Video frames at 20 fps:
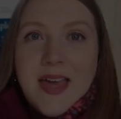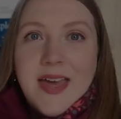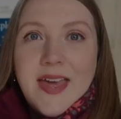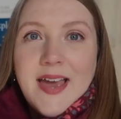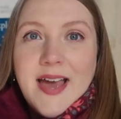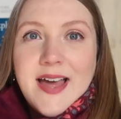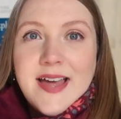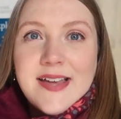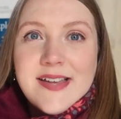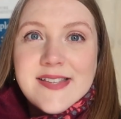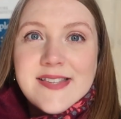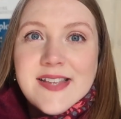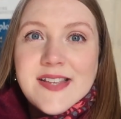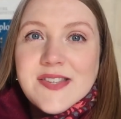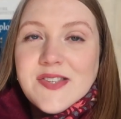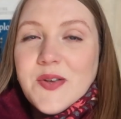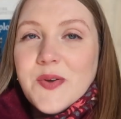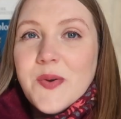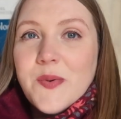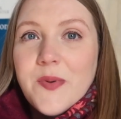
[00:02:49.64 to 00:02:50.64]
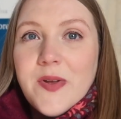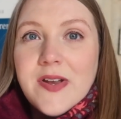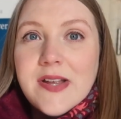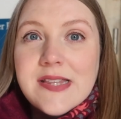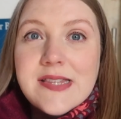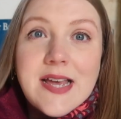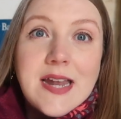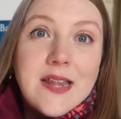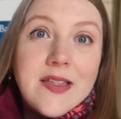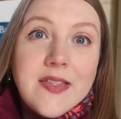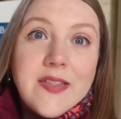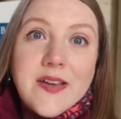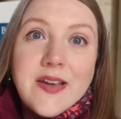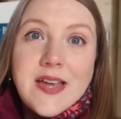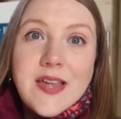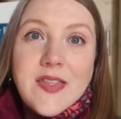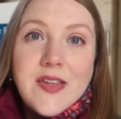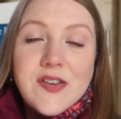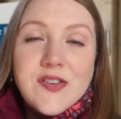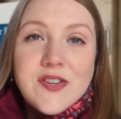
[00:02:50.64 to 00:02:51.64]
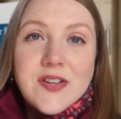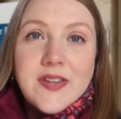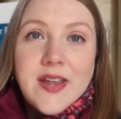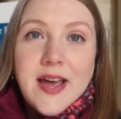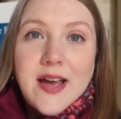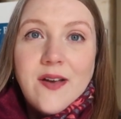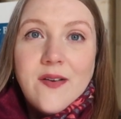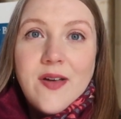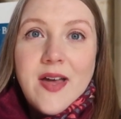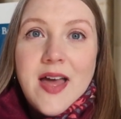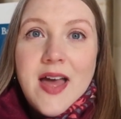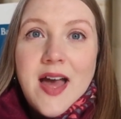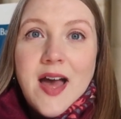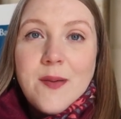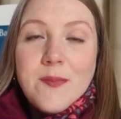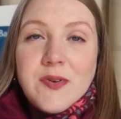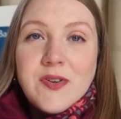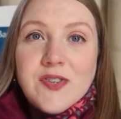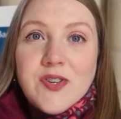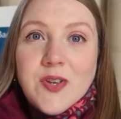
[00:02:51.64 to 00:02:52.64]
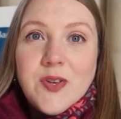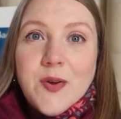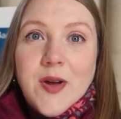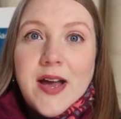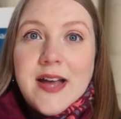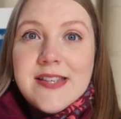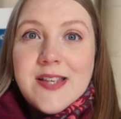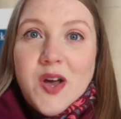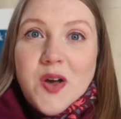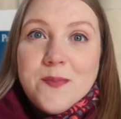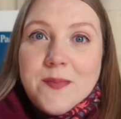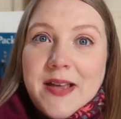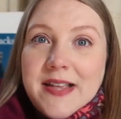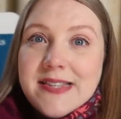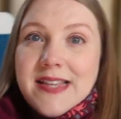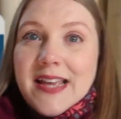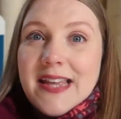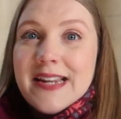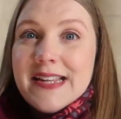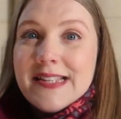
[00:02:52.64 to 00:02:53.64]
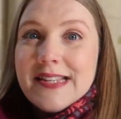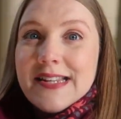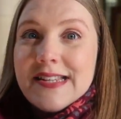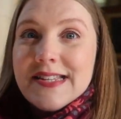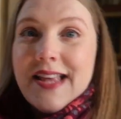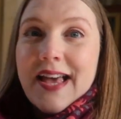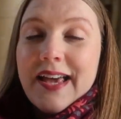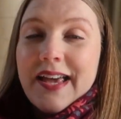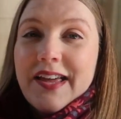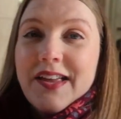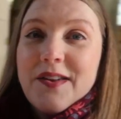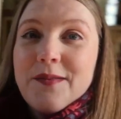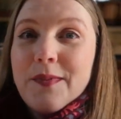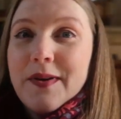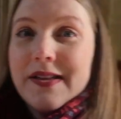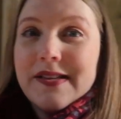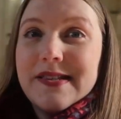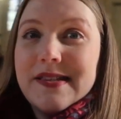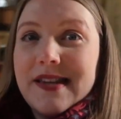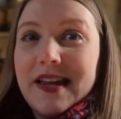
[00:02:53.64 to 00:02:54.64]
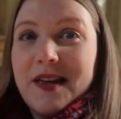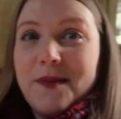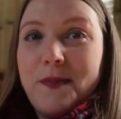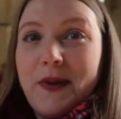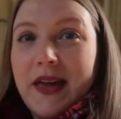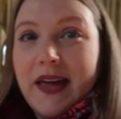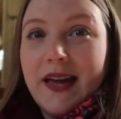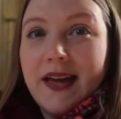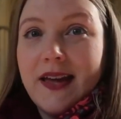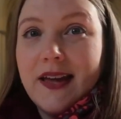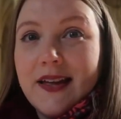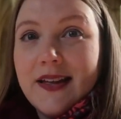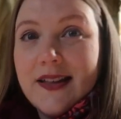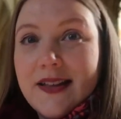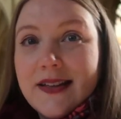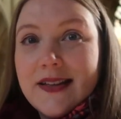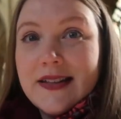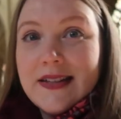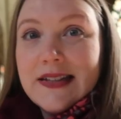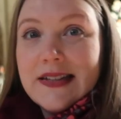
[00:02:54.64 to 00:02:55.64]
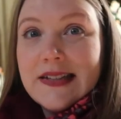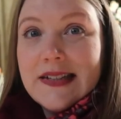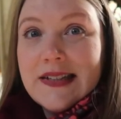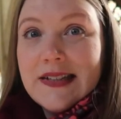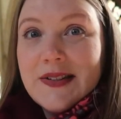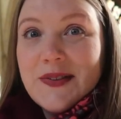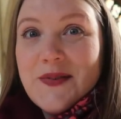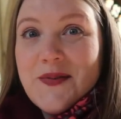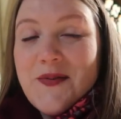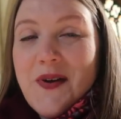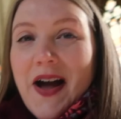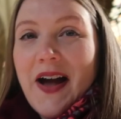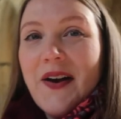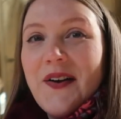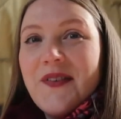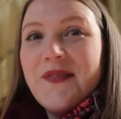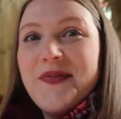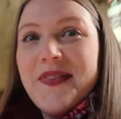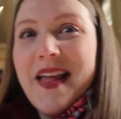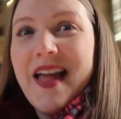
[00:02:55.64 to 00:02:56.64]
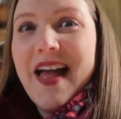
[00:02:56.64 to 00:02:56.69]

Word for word: Hey guys, so we're inside of the cathedral now. I'm gonna show you guys how amazing it is in a second, but sneak peek wow.